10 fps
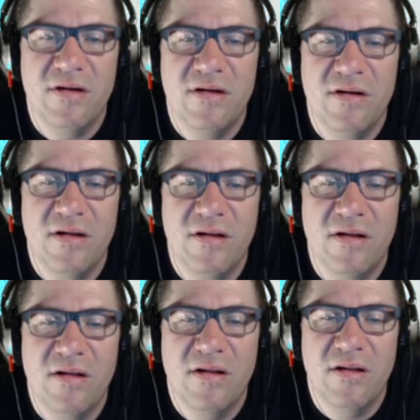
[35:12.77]

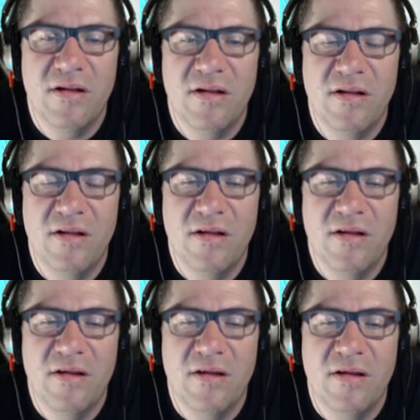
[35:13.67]

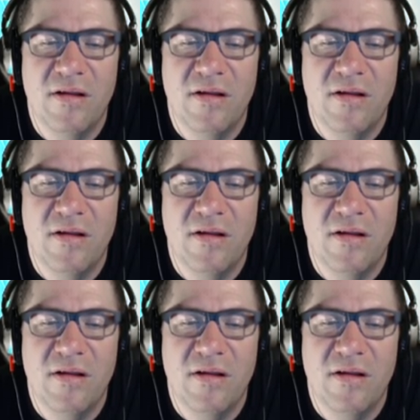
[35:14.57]
Nothing is said.